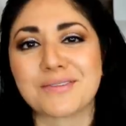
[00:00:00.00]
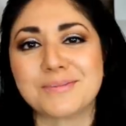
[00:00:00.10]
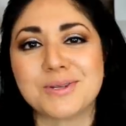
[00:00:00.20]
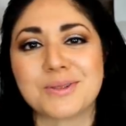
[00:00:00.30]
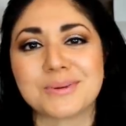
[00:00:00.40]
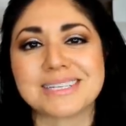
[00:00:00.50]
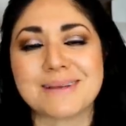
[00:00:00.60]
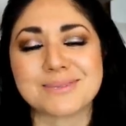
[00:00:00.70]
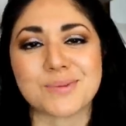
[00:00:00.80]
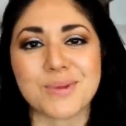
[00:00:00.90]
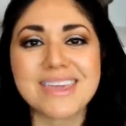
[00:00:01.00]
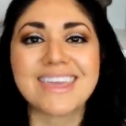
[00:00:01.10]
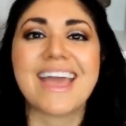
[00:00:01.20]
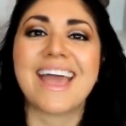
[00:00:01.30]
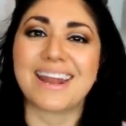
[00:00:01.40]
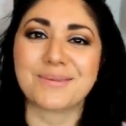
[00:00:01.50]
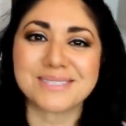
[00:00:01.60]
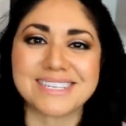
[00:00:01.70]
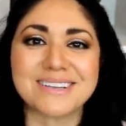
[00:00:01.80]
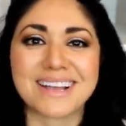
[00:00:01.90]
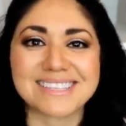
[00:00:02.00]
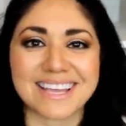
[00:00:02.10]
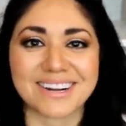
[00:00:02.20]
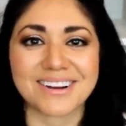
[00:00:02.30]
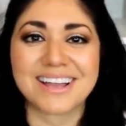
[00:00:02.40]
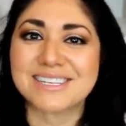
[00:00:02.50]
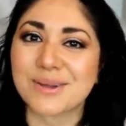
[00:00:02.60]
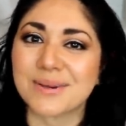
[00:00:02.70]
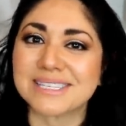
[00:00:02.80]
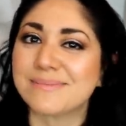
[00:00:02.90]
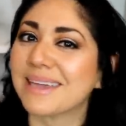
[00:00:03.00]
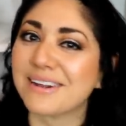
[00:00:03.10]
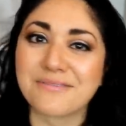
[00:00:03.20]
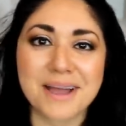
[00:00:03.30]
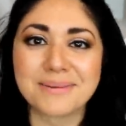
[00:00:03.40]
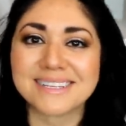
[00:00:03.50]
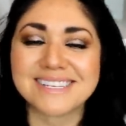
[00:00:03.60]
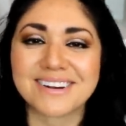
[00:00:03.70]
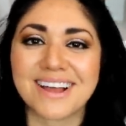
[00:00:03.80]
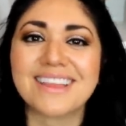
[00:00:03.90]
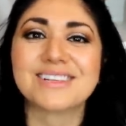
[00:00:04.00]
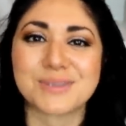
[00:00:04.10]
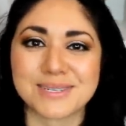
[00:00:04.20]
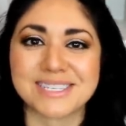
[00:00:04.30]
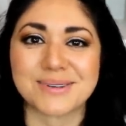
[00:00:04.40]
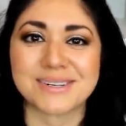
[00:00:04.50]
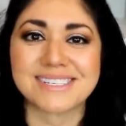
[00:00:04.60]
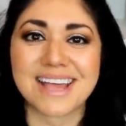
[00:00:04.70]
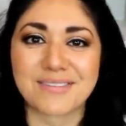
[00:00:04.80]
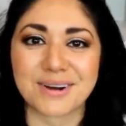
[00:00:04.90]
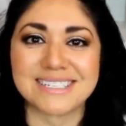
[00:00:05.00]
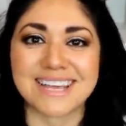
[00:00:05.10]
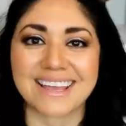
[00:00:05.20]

from two to three times a week. And I will see you guys later. And as always, make it a fabulous day or not. The choice is yours. Have a great